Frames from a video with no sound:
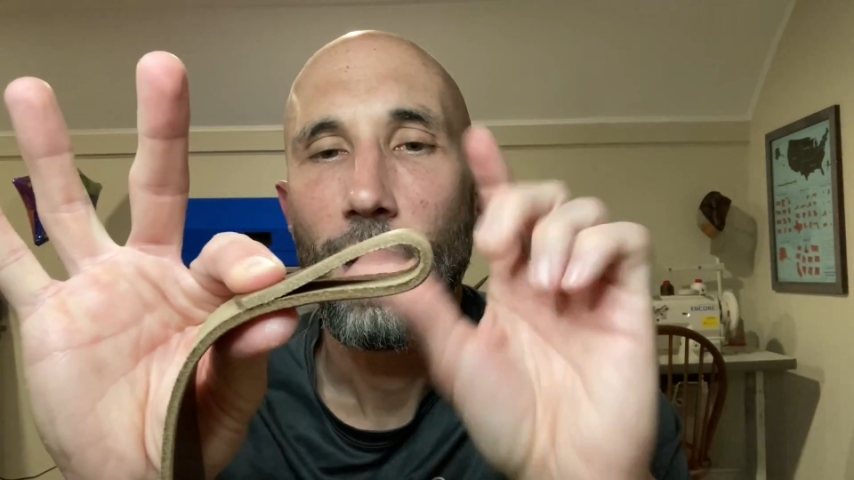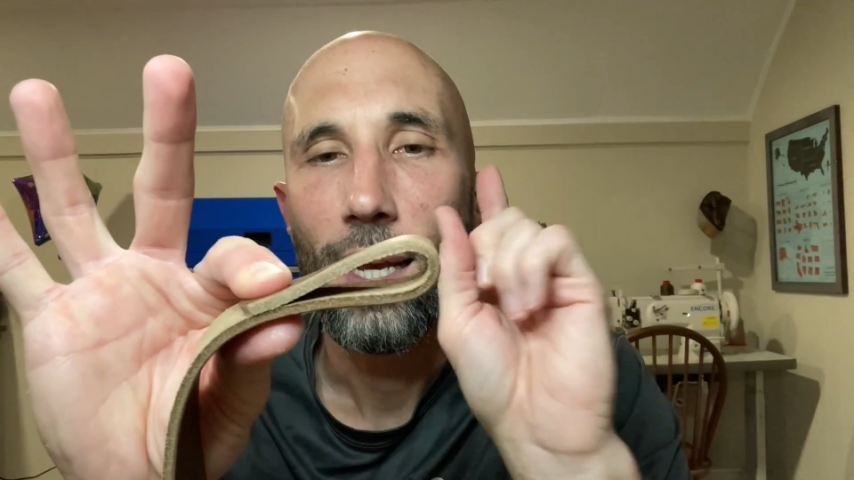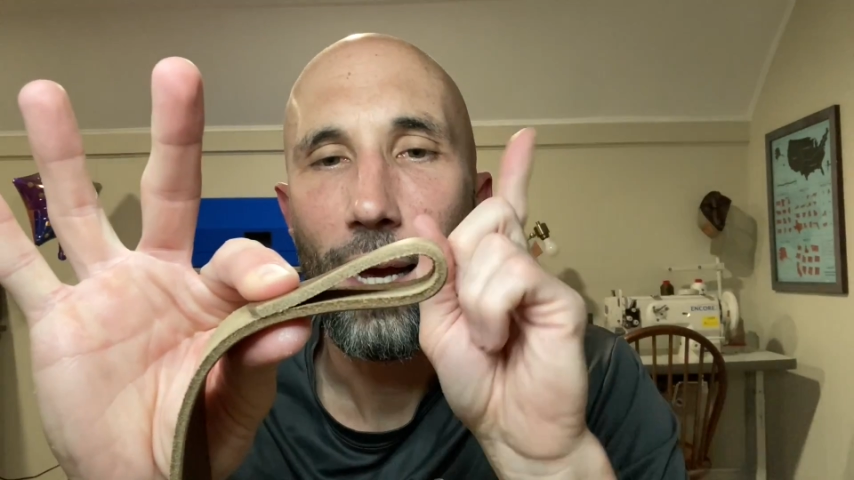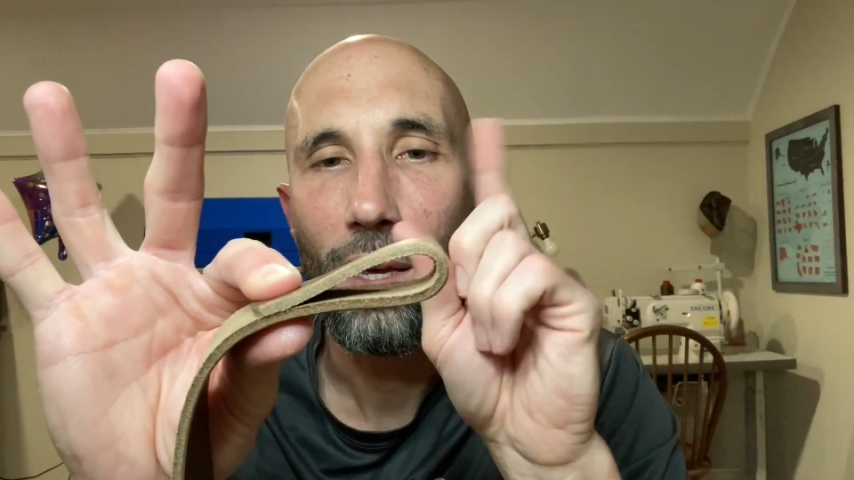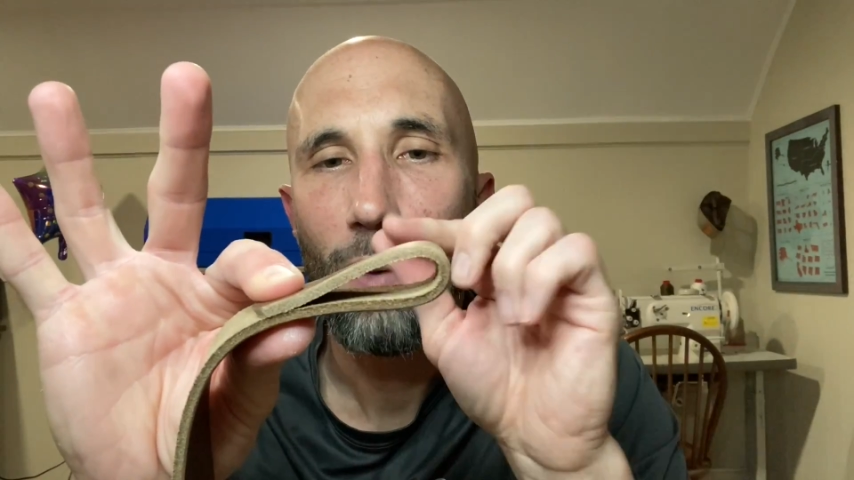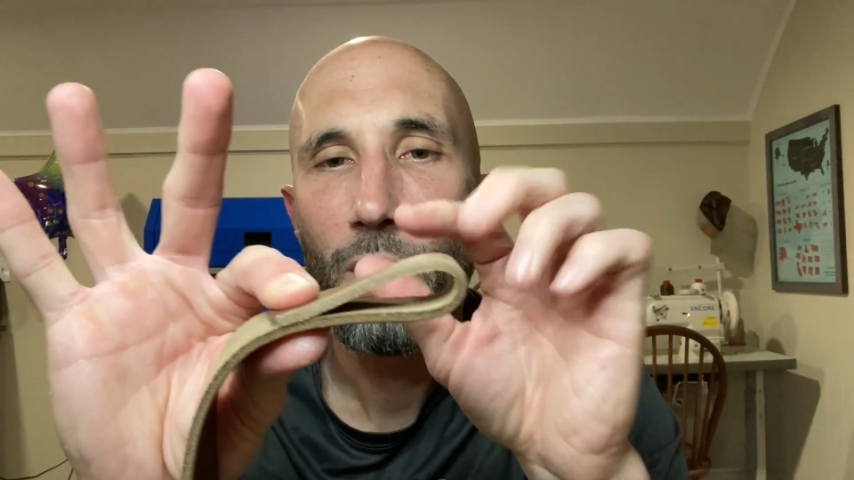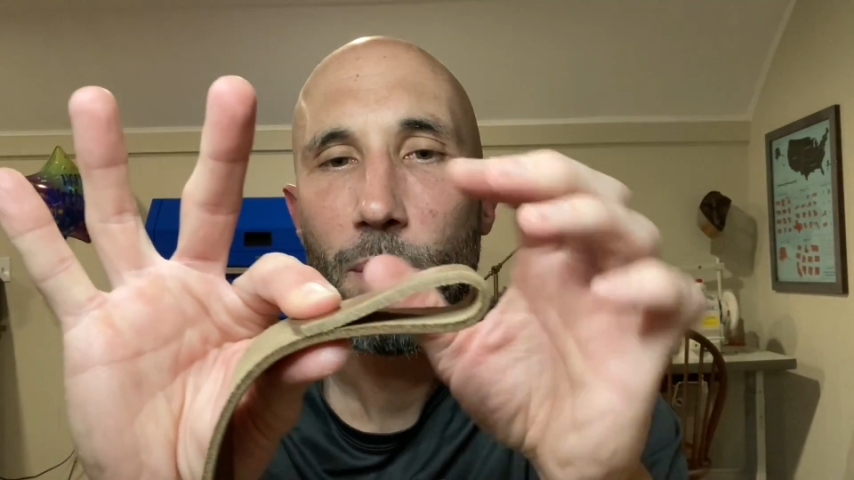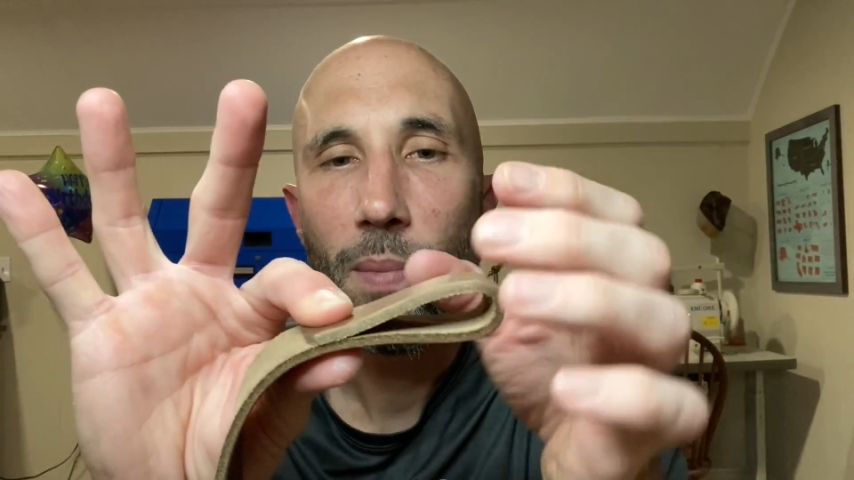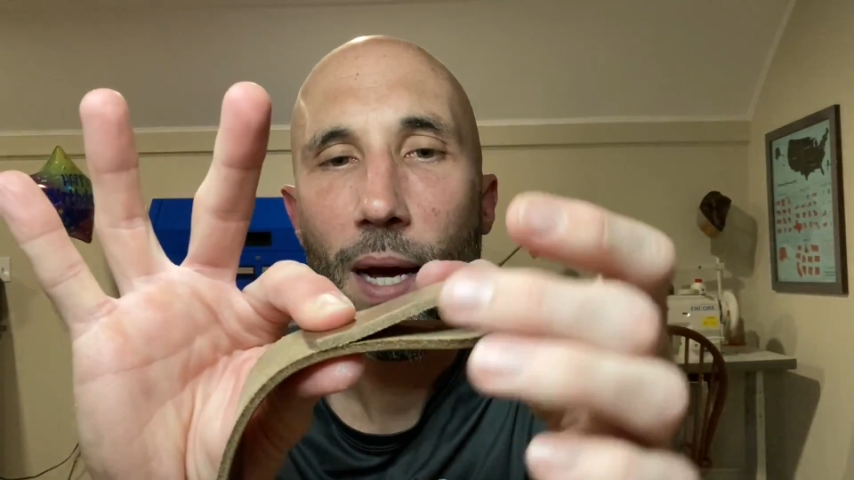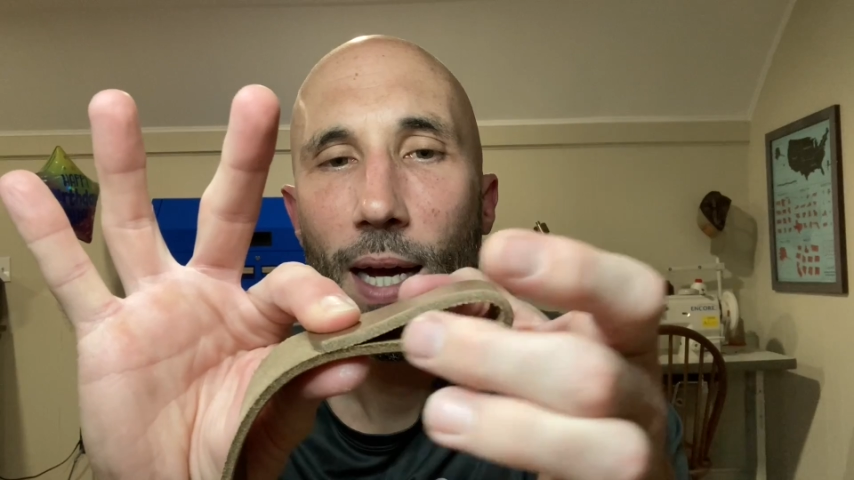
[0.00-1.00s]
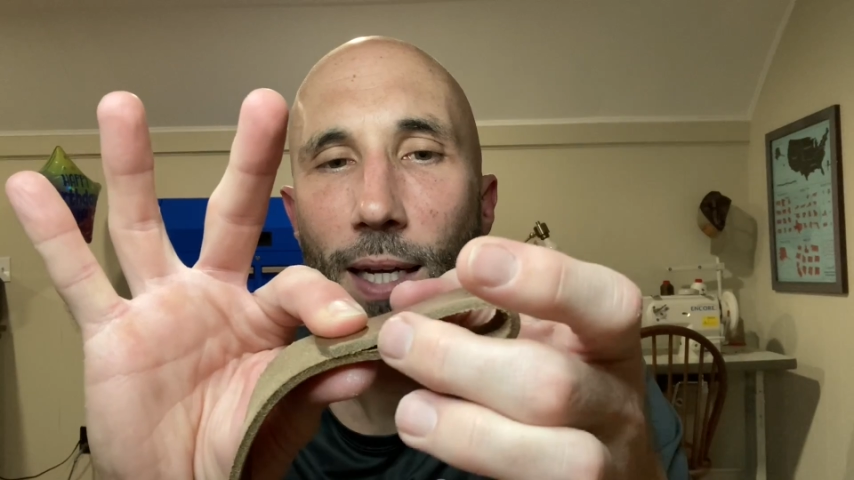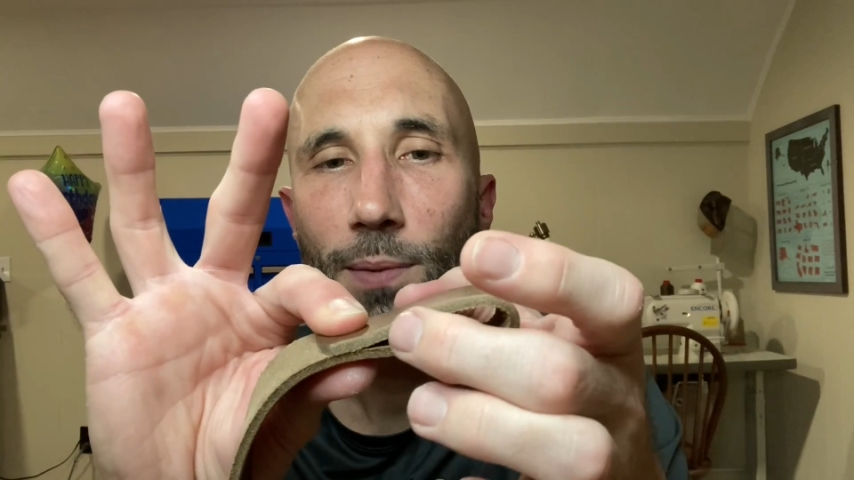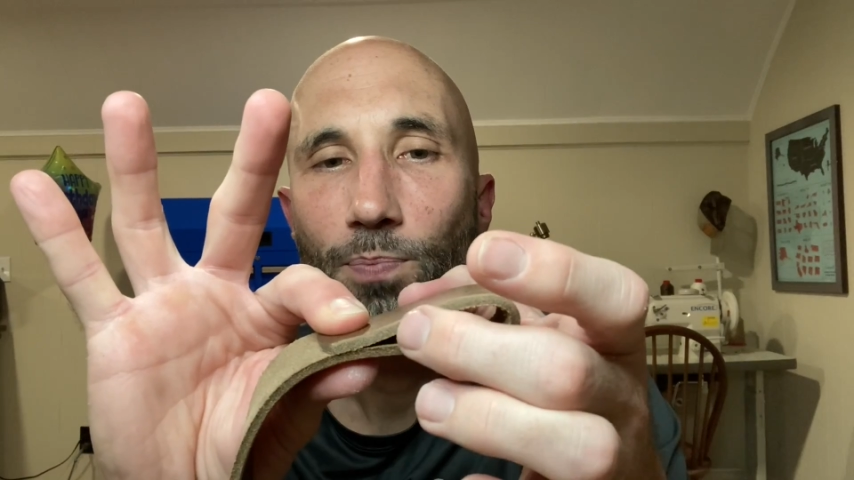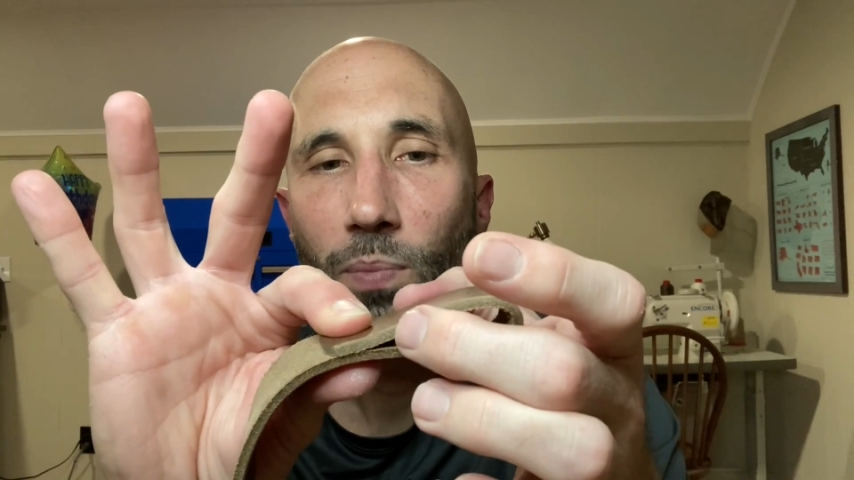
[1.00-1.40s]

Now keep in mind,